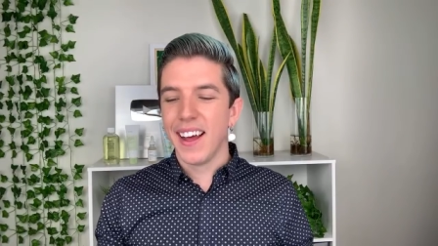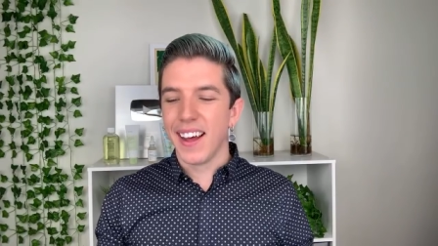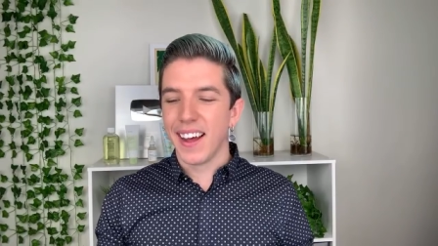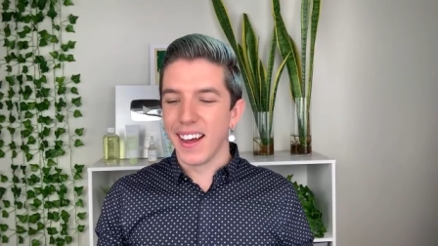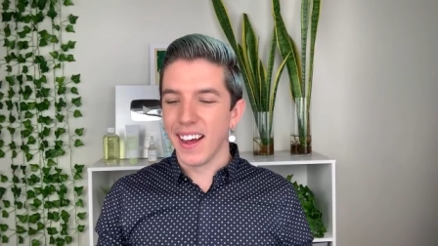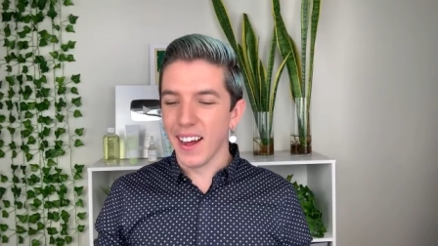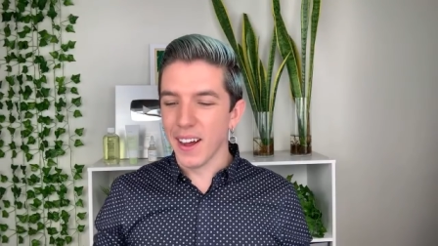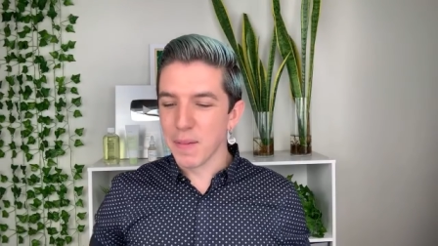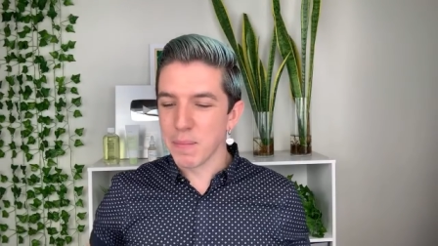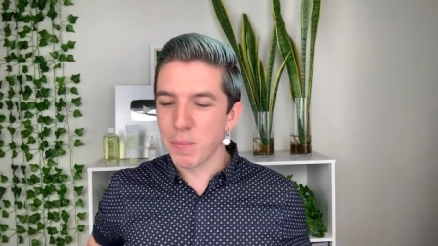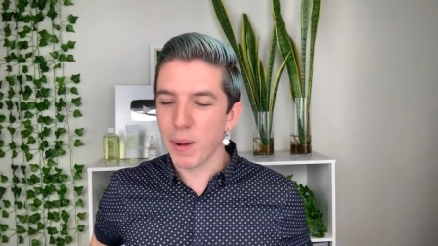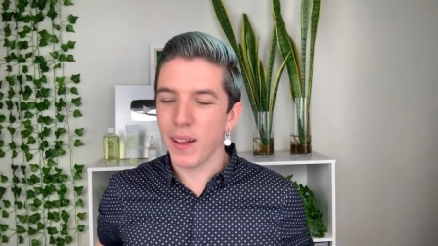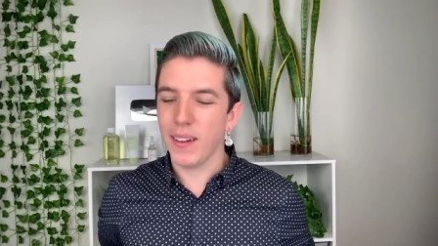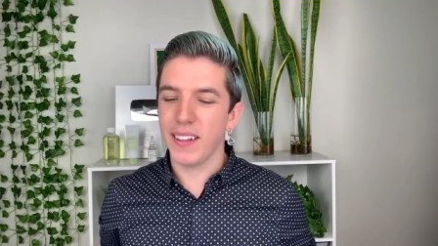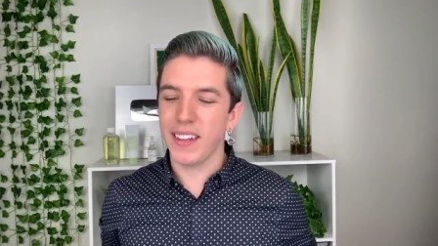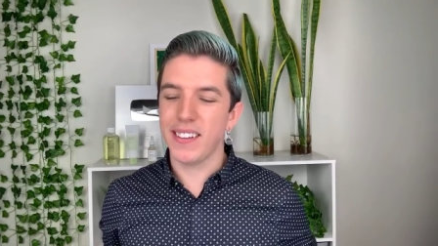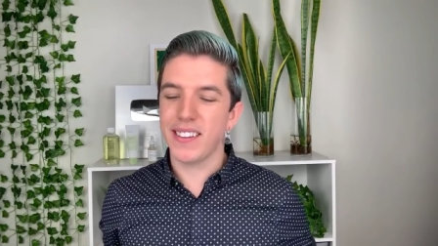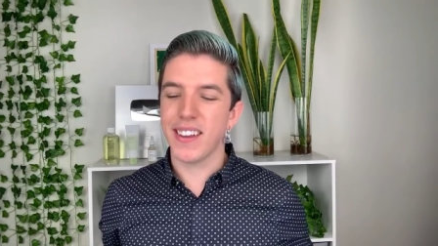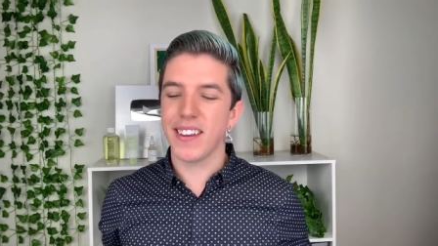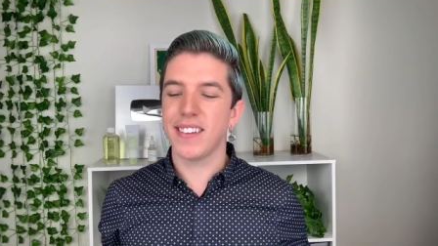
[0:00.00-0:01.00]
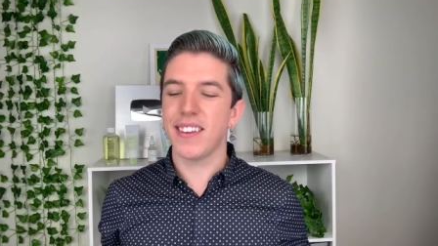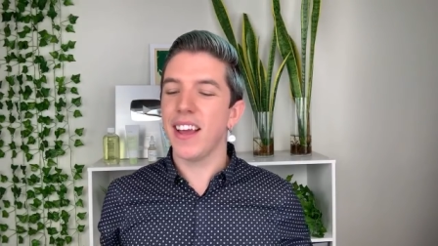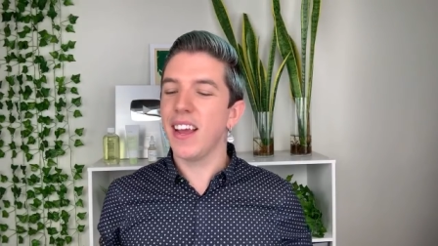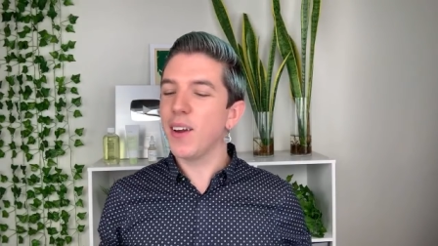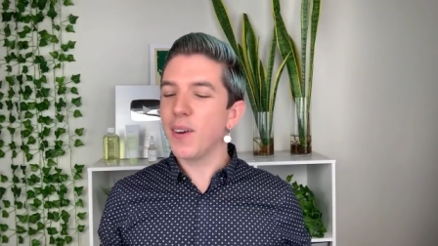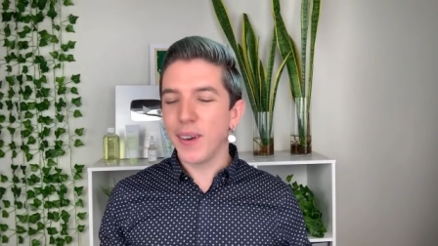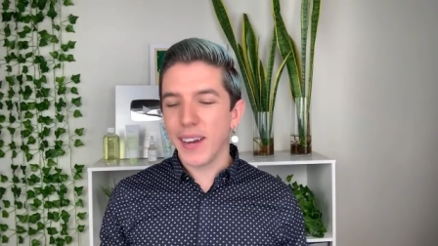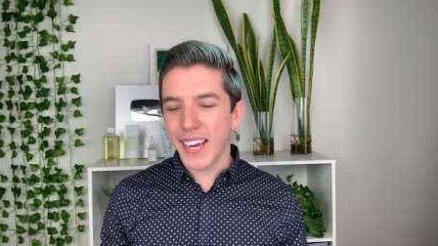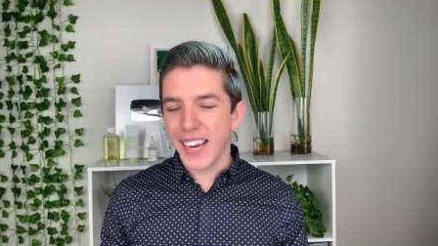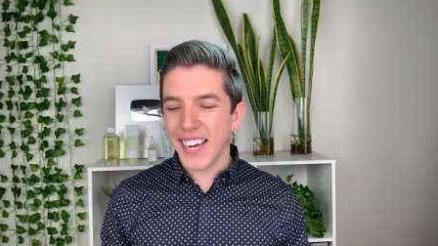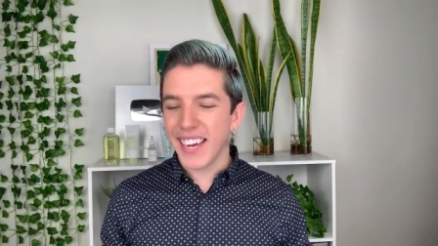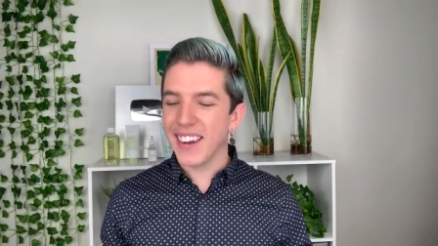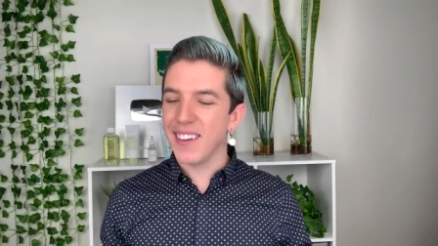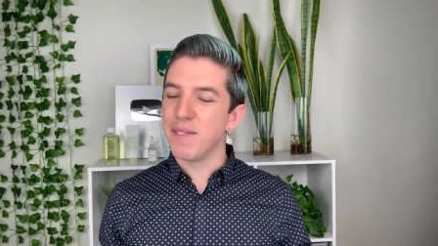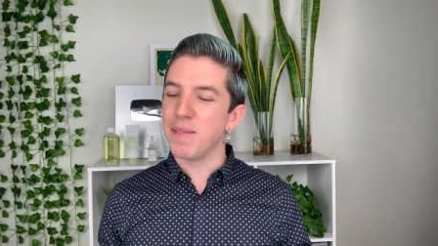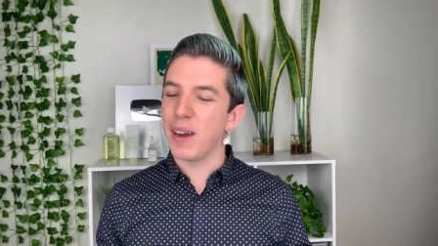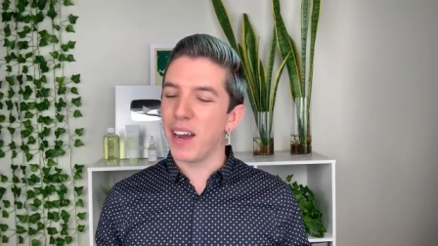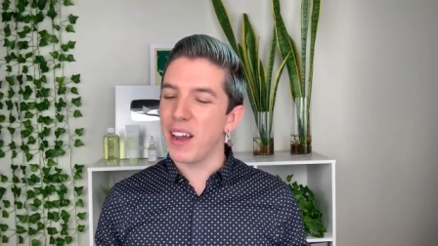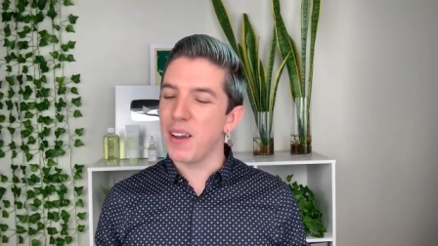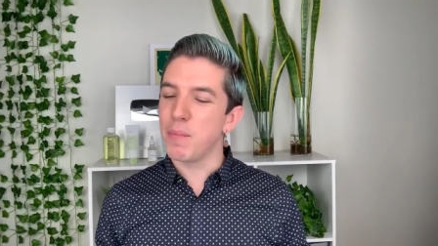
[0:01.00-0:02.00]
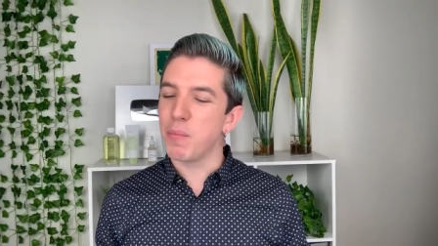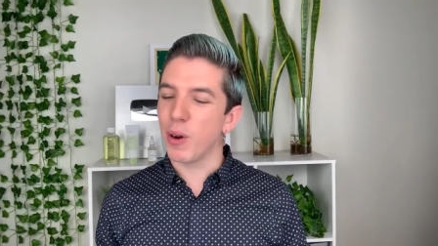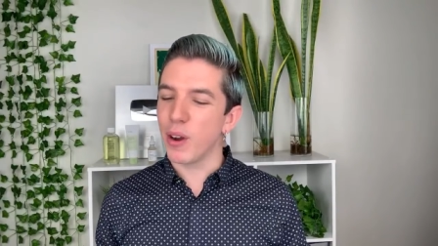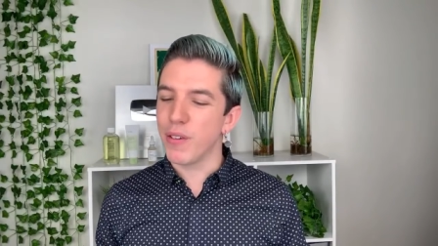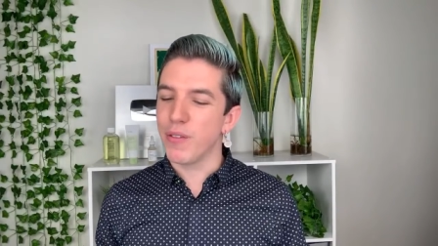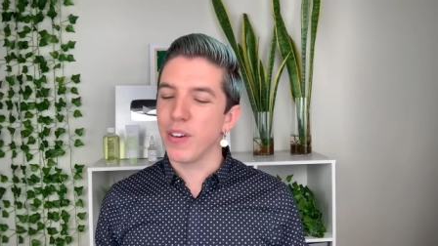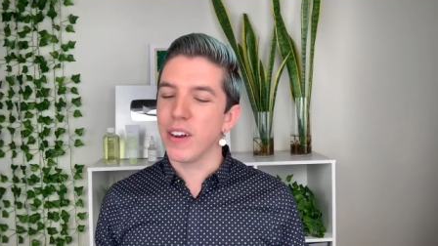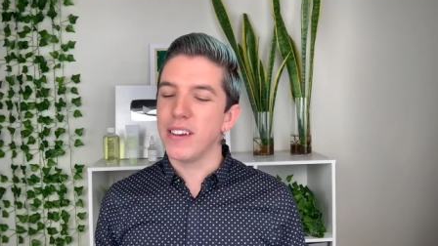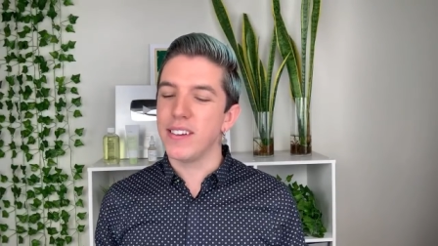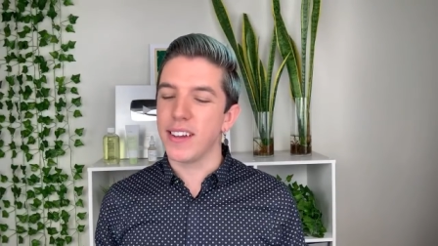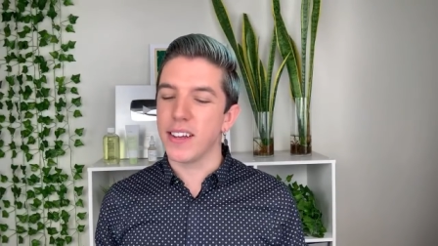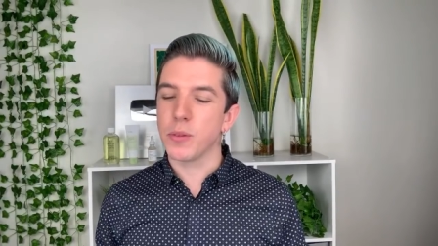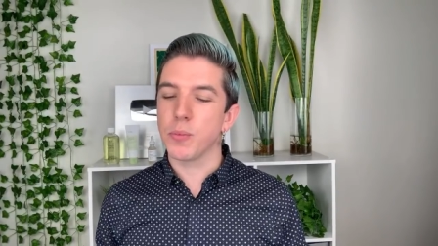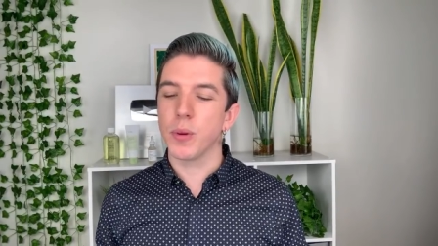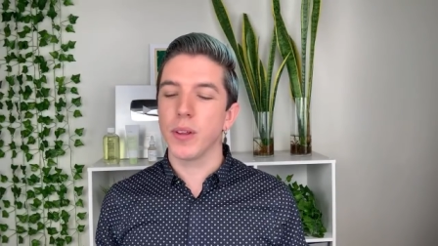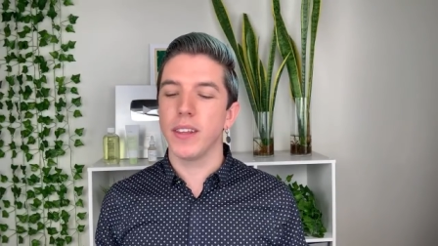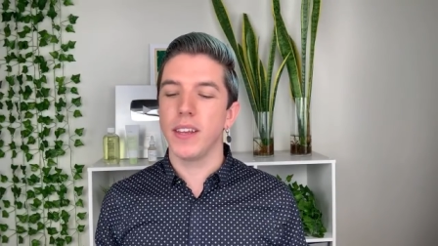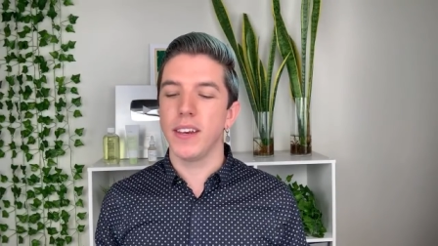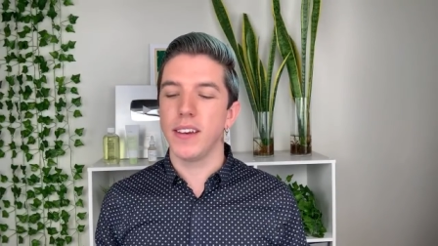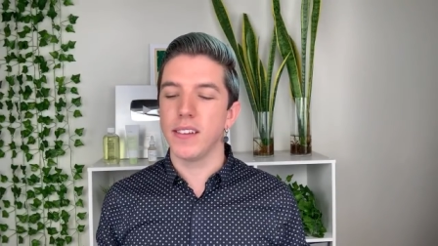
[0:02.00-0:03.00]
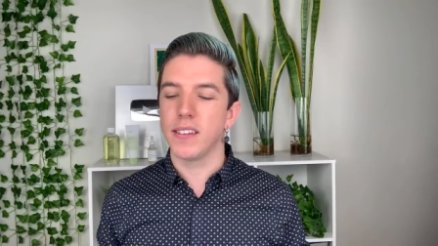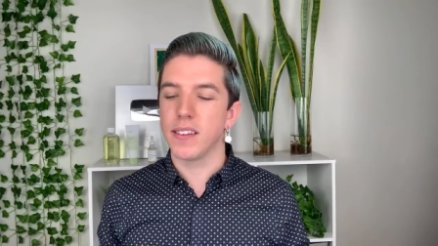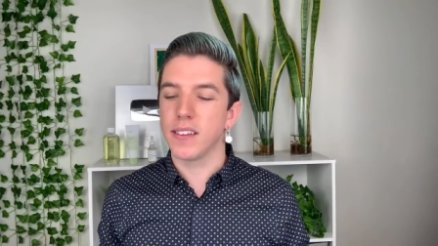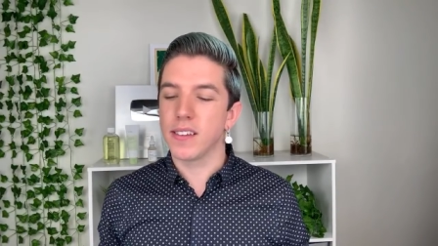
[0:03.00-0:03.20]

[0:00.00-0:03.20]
um, Pauline says, Hey Queen, my boyfriend desperately needs a